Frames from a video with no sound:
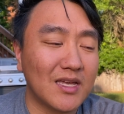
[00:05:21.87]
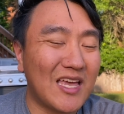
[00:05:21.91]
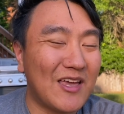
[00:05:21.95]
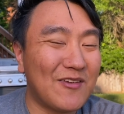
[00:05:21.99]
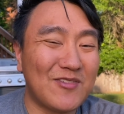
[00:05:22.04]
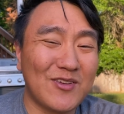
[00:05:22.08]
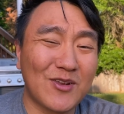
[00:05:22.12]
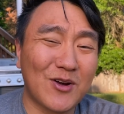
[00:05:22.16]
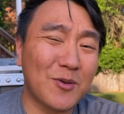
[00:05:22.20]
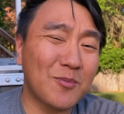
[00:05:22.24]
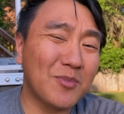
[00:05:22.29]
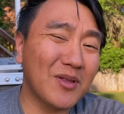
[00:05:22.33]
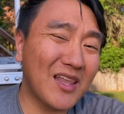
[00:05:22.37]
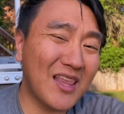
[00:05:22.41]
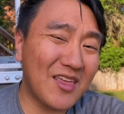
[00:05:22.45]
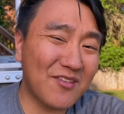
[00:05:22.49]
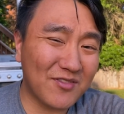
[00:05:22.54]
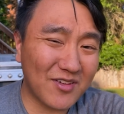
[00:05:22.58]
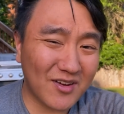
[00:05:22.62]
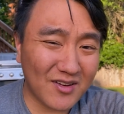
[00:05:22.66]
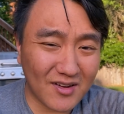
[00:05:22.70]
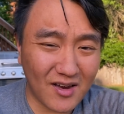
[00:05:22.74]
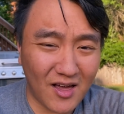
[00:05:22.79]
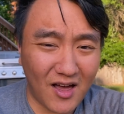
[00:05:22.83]
If you don't
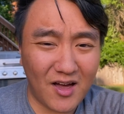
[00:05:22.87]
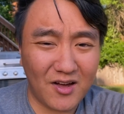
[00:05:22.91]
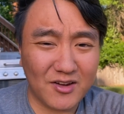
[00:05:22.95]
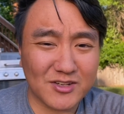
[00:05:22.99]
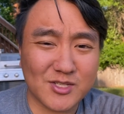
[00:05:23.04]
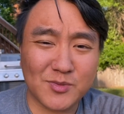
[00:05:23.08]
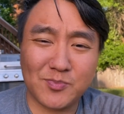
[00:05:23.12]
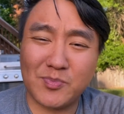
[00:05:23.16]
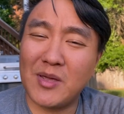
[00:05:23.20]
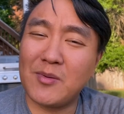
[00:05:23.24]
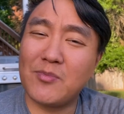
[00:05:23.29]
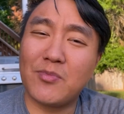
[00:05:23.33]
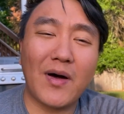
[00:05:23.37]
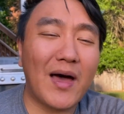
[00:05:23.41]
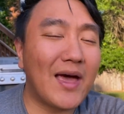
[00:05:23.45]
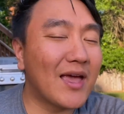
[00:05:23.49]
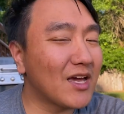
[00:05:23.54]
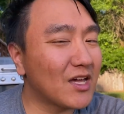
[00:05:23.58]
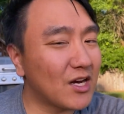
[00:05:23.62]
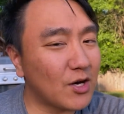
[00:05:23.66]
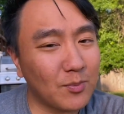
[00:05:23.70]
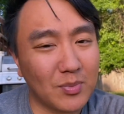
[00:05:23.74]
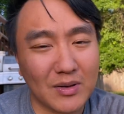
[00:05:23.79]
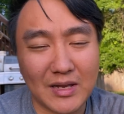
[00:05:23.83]
believe in your dogs, people
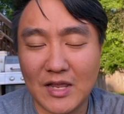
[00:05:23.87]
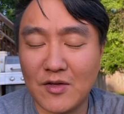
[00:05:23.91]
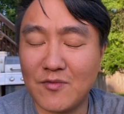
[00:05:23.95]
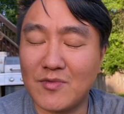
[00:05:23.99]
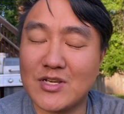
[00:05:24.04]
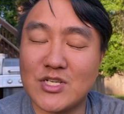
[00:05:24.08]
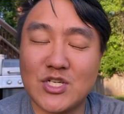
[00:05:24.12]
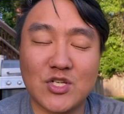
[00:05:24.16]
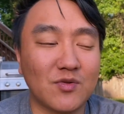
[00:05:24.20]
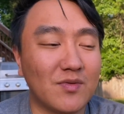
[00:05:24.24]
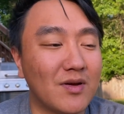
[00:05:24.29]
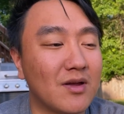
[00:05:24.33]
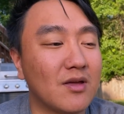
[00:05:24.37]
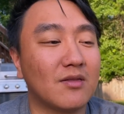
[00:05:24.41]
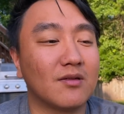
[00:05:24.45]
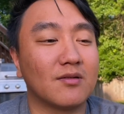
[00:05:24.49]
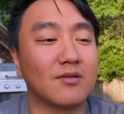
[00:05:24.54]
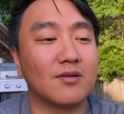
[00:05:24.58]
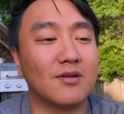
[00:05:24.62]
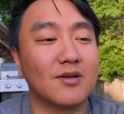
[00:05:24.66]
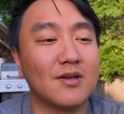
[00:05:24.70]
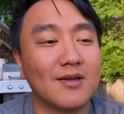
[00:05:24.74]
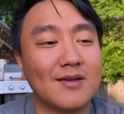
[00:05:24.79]
ain't gonna believe with you either.